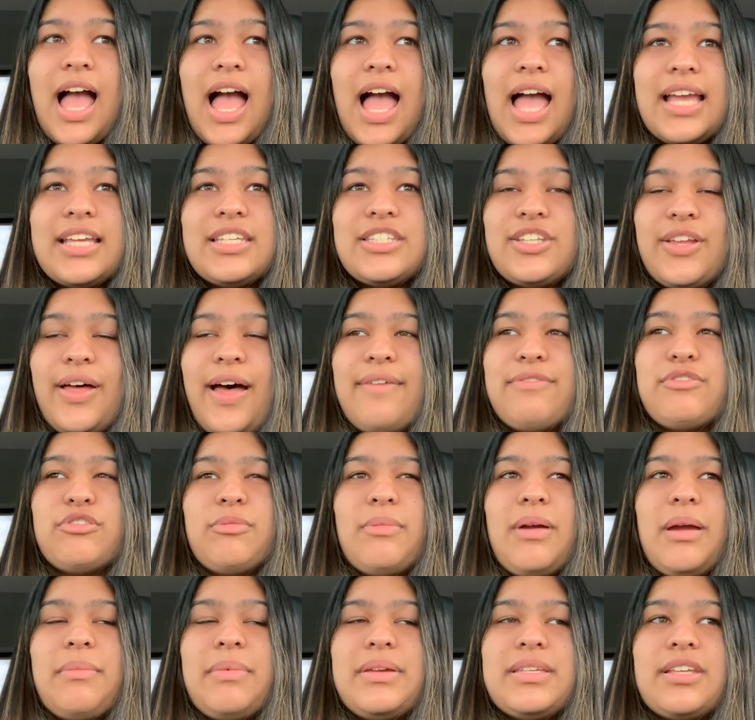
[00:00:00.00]
I still have to
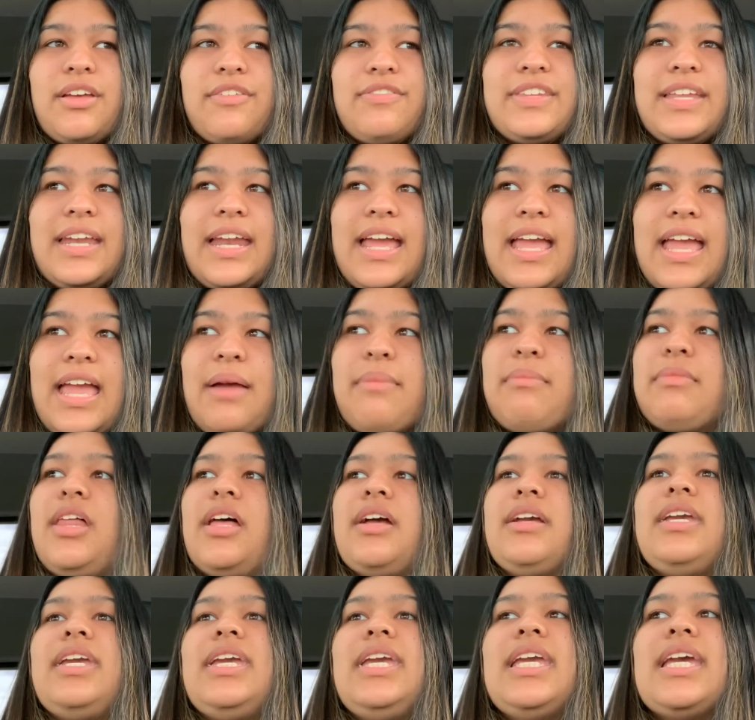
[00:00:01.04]
remind myself that I am
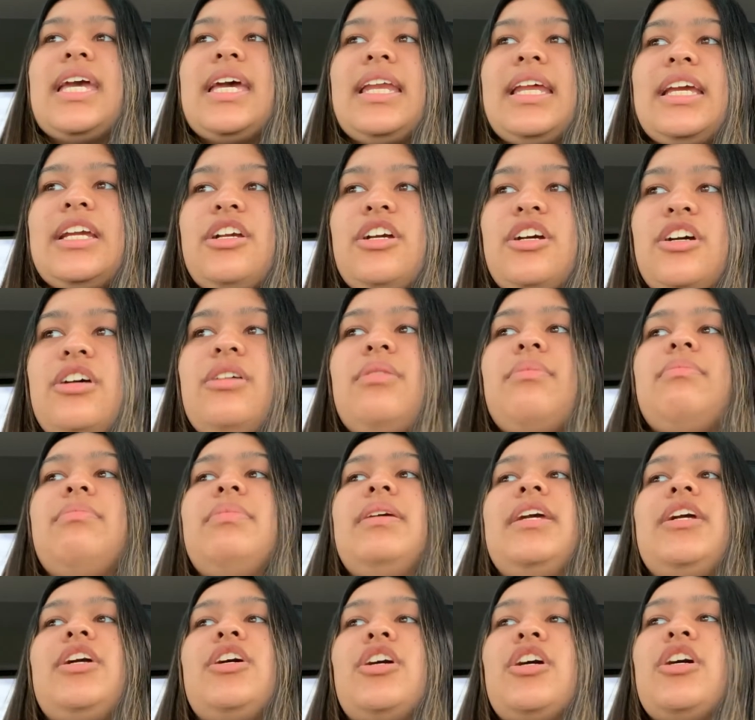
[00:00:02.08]
lucky and it
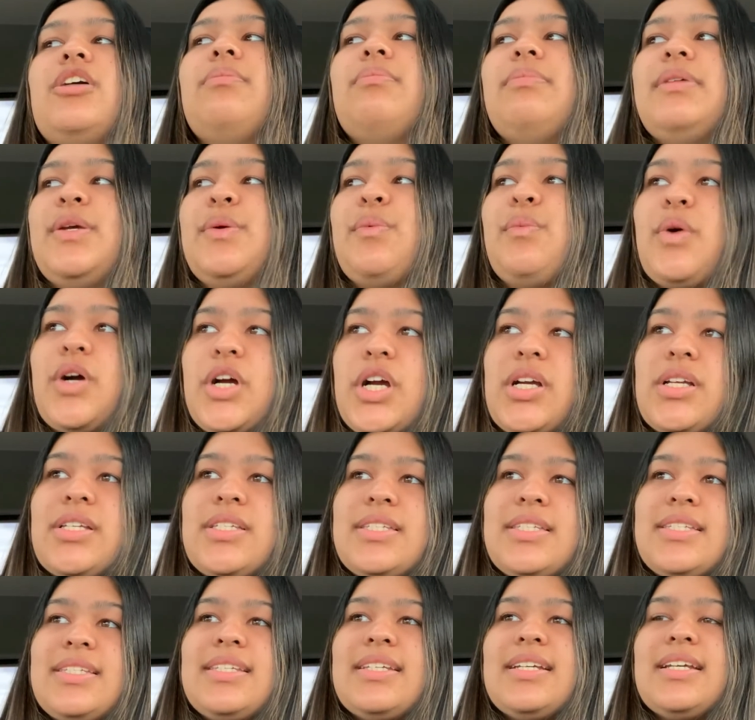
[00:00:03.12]
could be
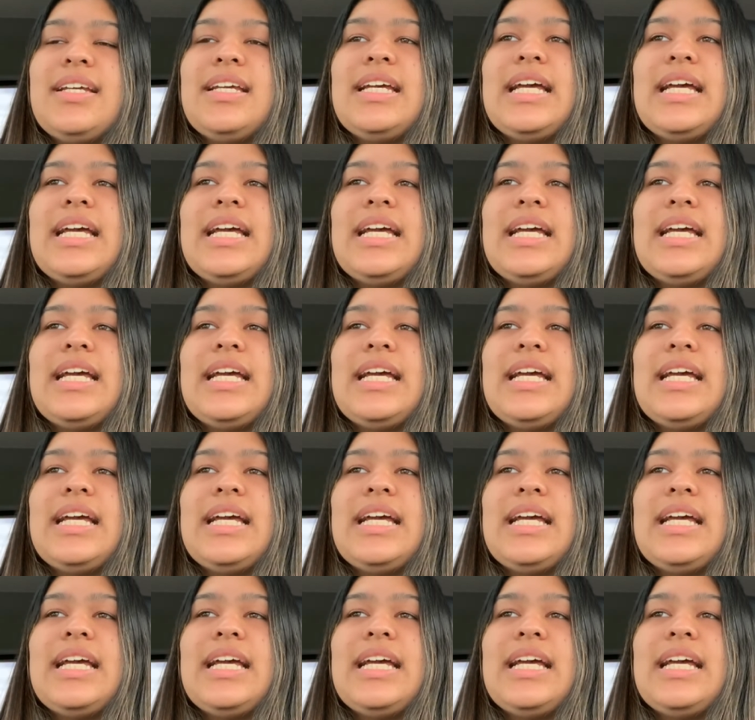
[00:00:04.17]
worse.